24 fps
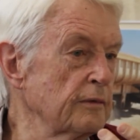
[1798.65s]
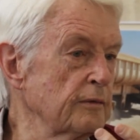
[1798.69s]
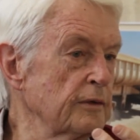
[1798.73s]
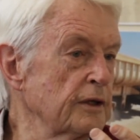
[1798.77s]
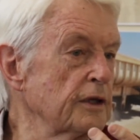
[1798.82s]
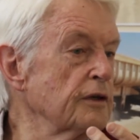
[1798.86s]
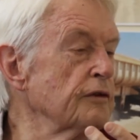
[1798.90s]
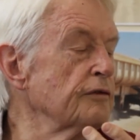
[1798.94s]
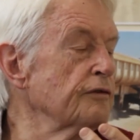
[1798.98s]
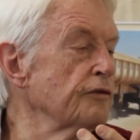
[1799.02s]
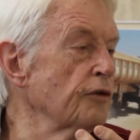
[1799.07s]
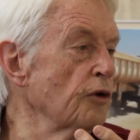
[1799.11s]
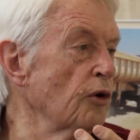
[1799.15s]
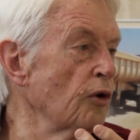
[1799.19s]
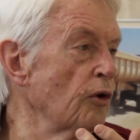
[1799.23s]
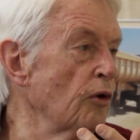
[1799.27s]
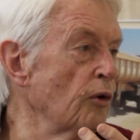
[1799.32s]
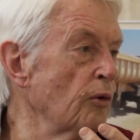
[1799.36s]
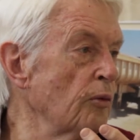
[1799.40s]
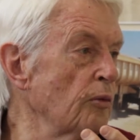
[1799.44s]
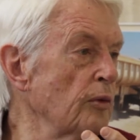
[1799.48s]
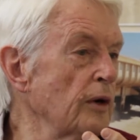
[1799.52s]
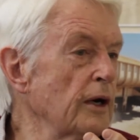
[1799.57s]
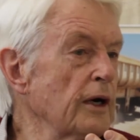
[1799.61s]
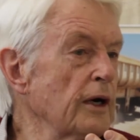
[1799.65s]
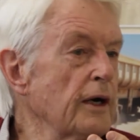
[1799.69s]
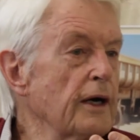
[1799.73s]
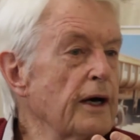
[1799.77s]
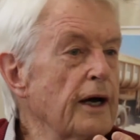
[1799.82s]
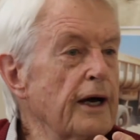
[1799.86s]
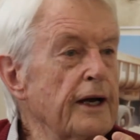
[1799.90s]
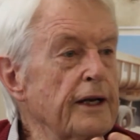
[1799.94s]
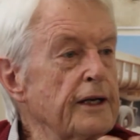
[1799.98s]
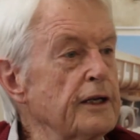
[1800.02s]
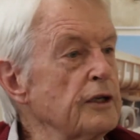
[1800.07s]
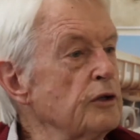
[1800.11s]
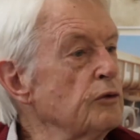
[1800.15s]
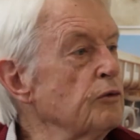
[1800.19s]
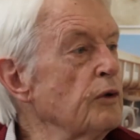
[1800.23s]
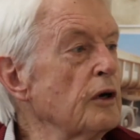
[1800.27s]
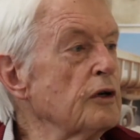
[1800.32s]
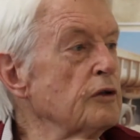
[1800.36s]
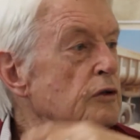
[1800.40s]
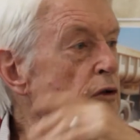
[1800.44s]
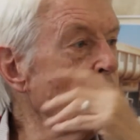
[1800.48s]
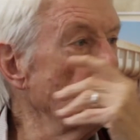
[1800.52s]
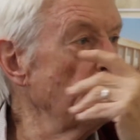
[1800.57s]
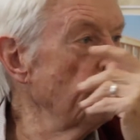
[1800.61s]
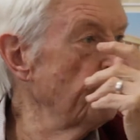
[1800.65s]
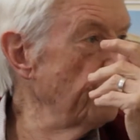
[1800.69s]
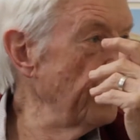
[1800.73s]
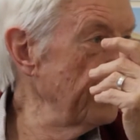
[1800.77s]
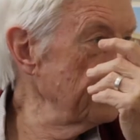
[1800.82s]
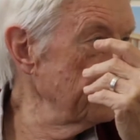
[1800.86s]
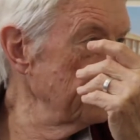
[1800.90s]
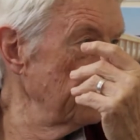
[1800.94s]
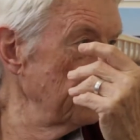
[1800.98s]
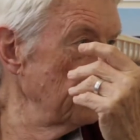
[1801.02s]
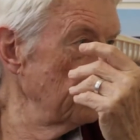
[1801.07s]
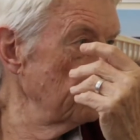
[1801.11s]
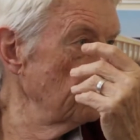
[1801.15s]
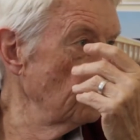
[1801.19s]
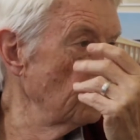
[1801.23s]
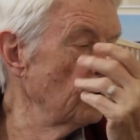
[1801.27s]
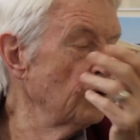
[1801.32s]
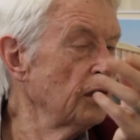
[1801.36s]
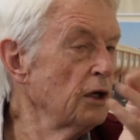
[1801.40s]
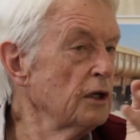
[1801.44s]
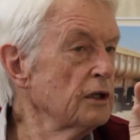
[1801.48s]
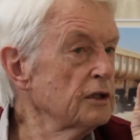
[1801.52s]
deform, and it won't compact anymore.